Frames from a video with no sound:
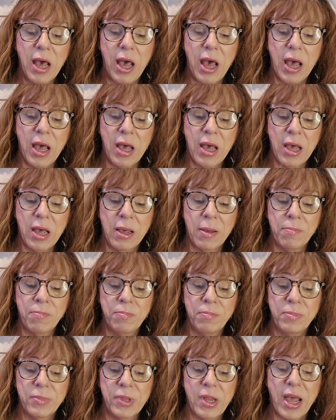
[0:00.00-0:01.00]

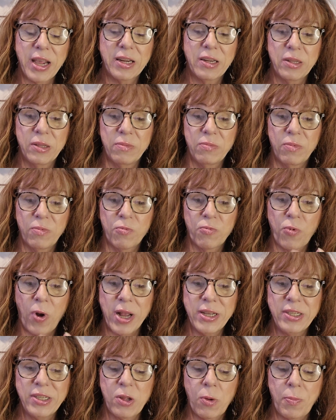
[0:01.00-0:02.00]
like
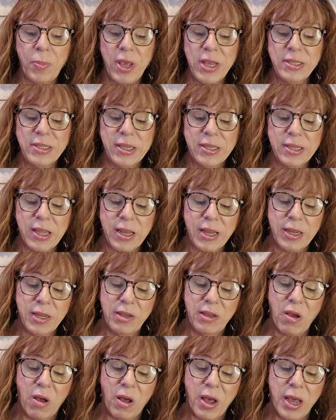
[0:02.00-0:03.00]
rhinestone pieces I
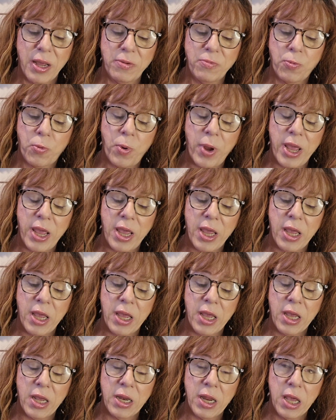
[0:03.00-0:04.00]
got
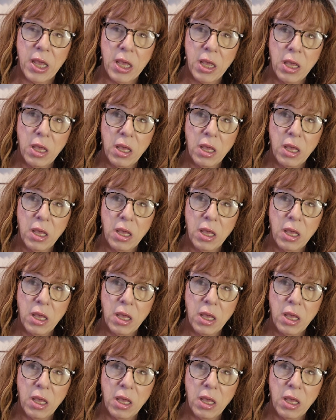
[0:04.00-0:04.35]
when